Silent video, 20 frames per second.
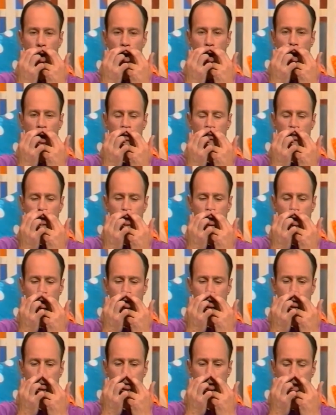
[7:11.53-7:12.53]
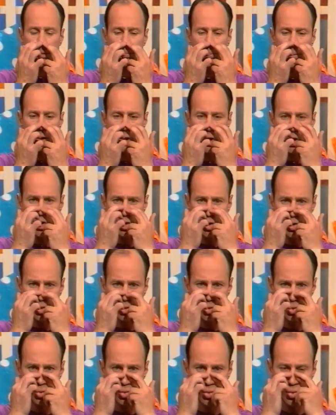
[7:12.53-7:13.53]
over the nose, up we
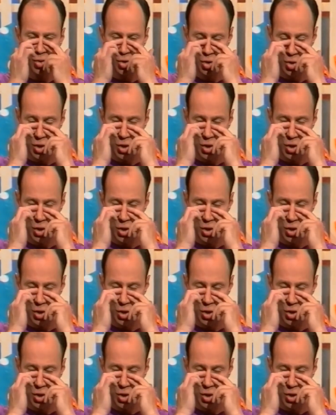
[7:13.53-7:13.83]
go.